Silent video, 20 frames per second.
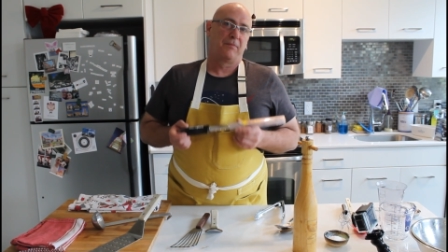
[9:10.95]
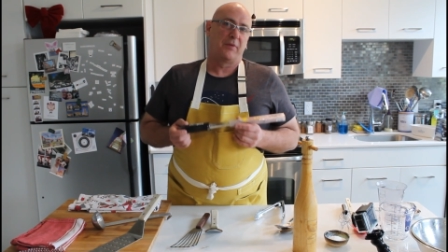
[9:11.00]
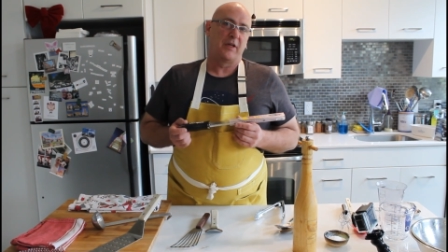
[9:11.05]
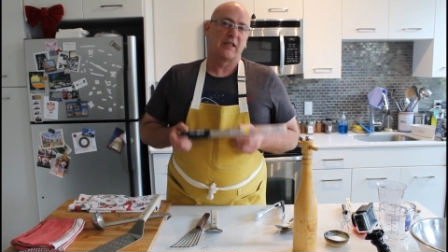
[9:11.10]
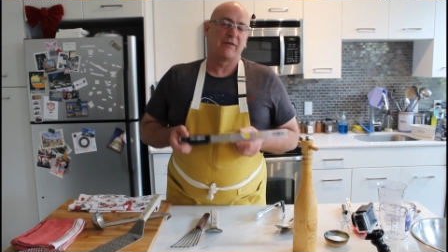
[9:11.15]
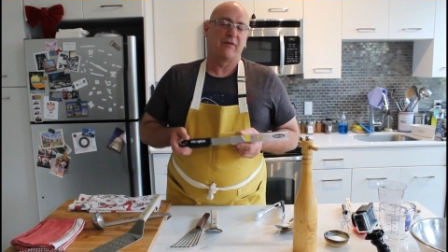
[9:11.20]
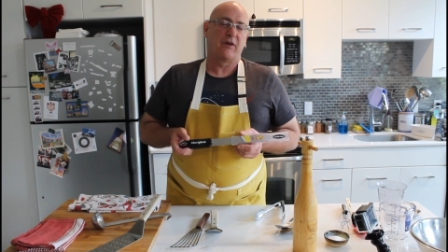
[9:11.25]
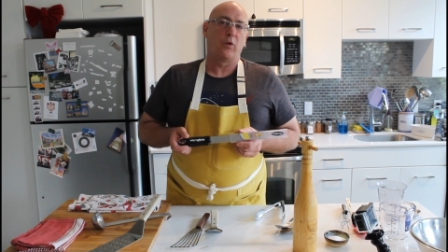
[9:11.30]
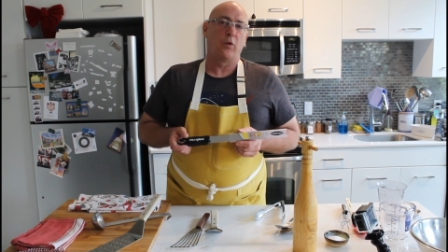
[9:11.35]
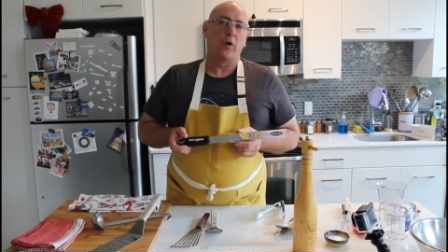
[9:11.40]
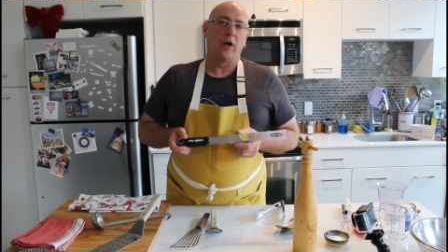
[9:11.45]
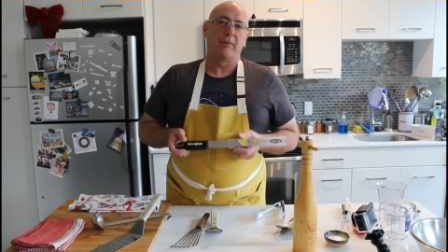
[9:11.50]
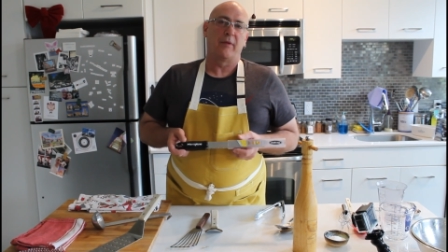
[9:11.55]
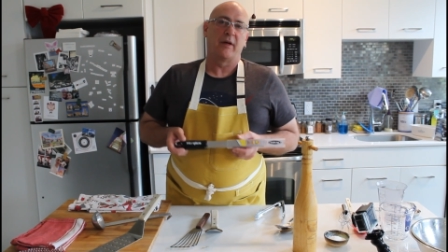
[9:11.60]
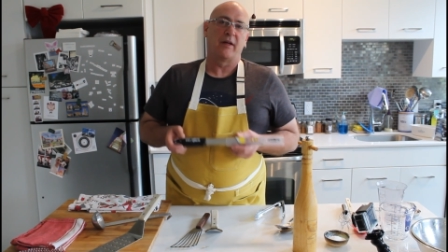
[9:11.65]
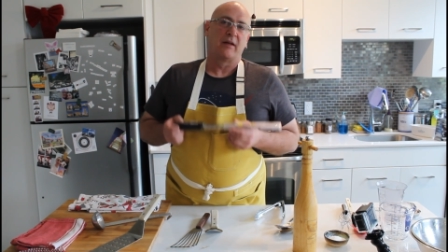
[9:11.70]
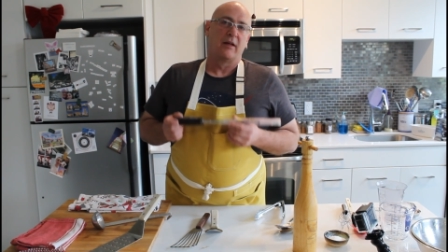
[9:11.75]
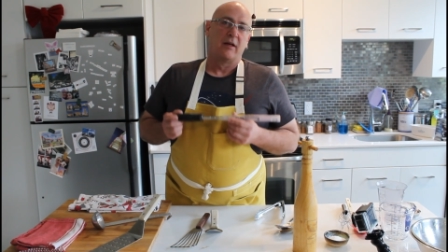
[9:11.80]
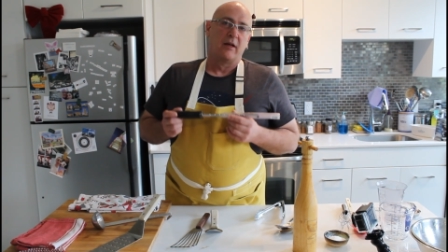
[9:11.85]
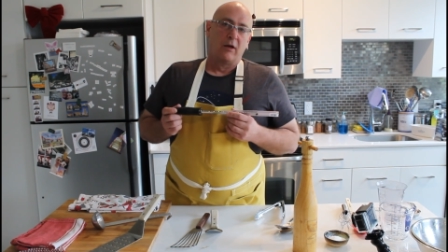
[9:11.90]
piece of
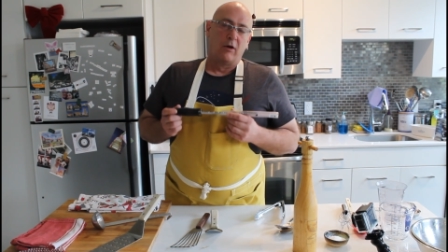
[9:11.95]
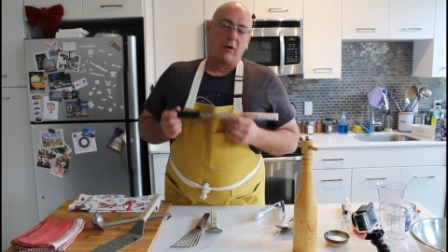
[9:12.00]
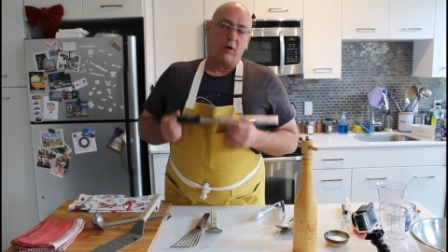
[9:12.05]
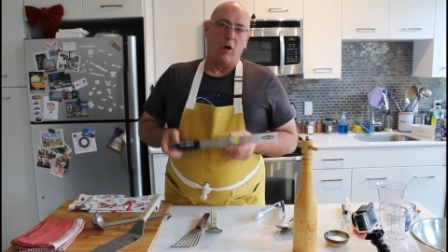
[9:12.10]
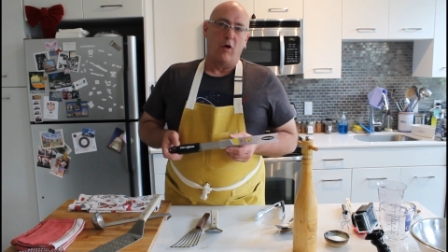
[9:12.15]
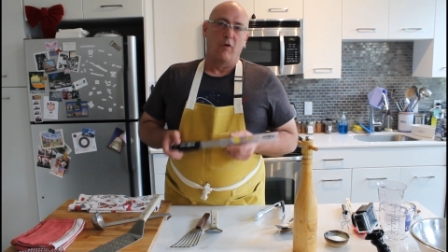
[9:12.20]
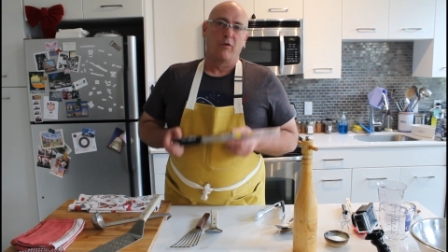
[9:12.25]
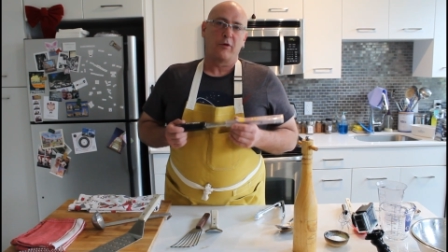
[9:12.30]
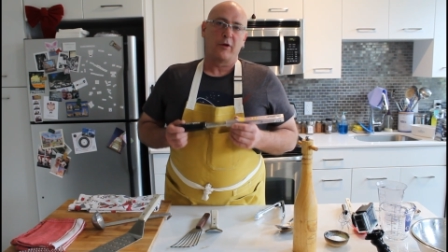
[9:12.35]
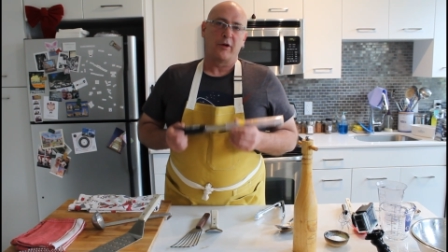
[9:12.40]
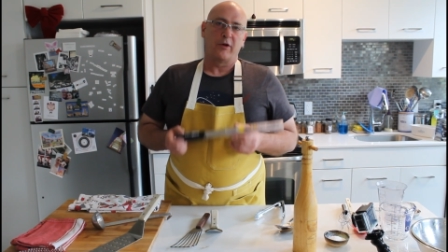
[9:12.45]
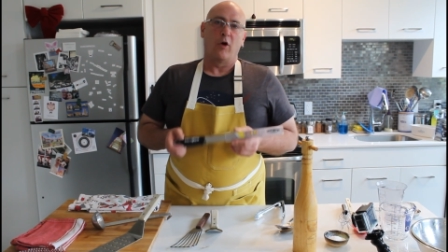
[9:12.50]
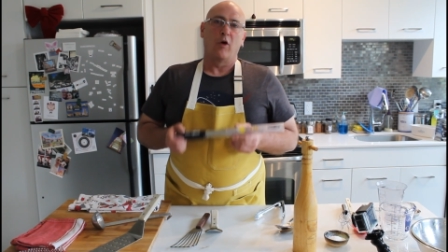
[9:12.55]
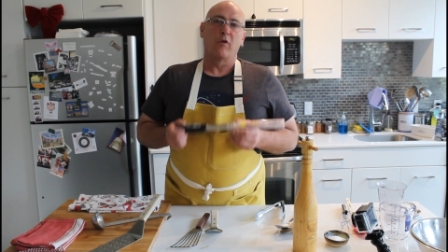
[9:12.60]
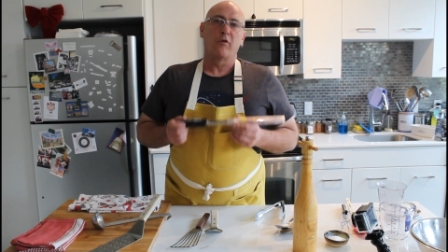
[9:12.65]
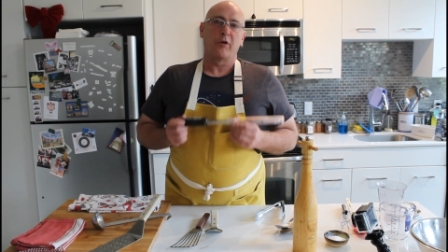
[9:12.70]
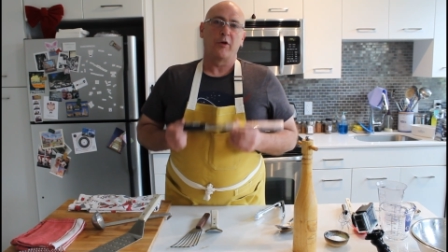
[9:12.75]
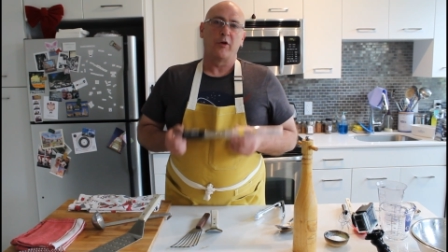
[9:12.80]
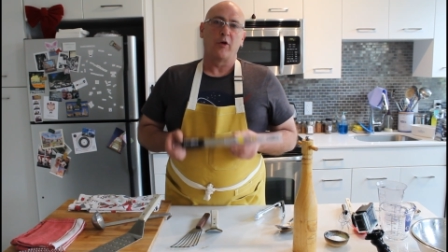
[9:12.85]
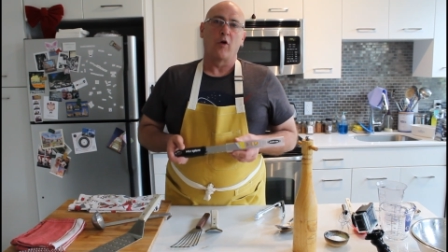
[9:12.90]
equipment over and
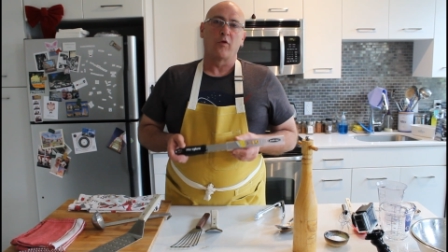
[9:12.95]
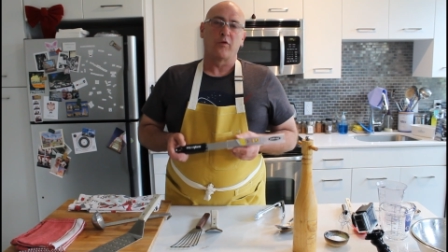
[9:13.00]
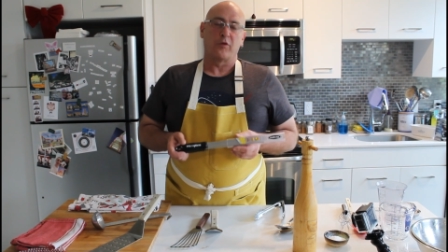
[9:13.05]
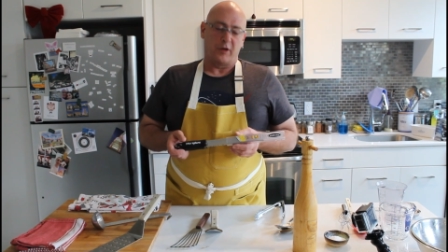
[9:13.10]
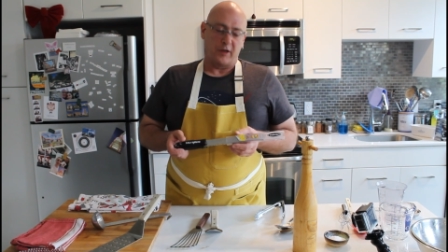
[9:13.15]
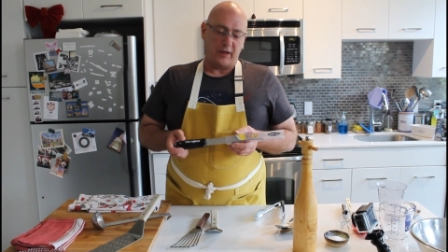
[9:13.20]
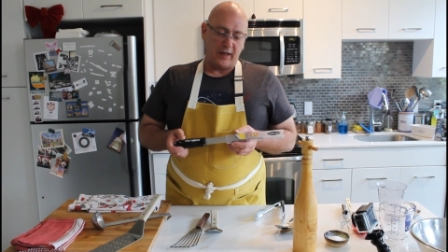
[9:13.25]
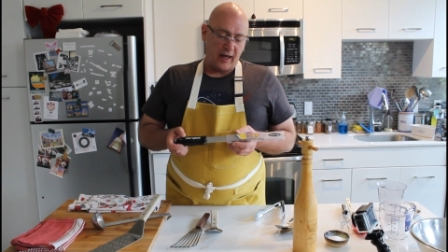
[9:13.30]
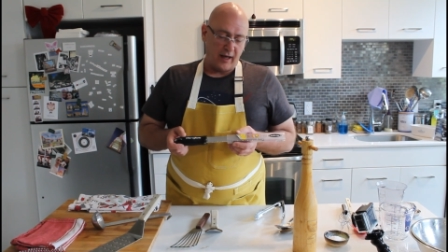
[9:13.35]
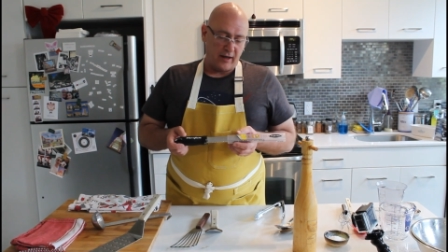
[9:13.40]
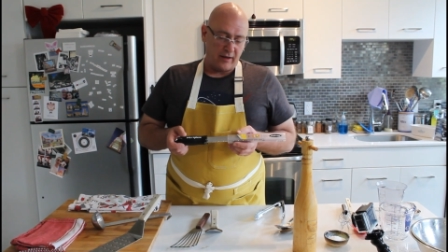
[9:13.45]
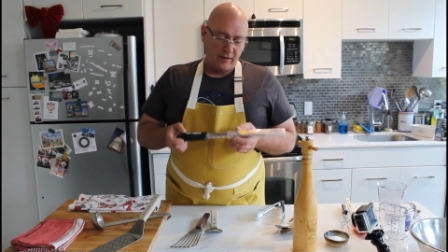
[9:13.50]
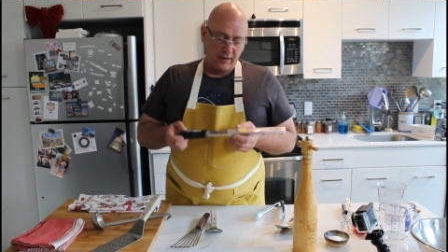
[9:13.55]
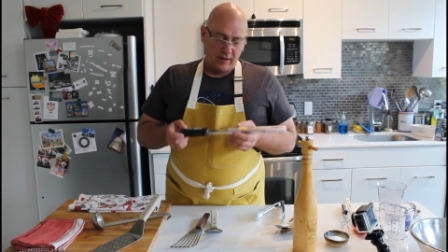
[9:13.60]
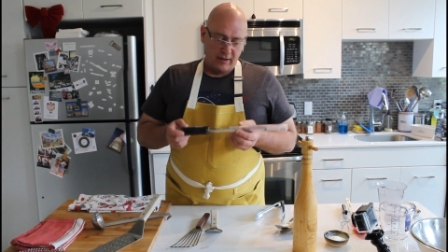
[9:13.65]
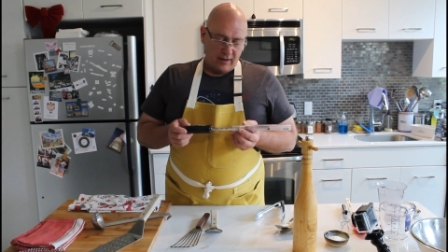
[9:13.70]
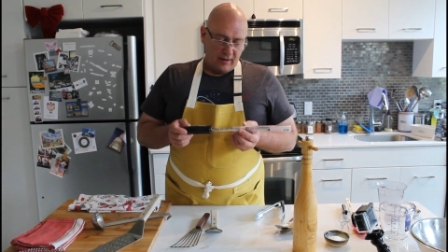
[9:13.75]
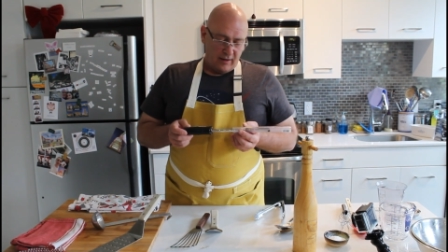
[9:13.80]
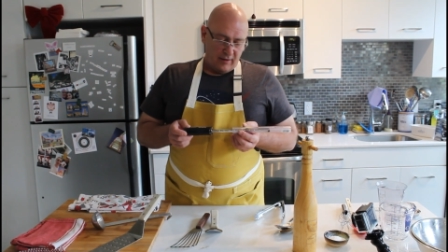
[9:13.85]
over and over again.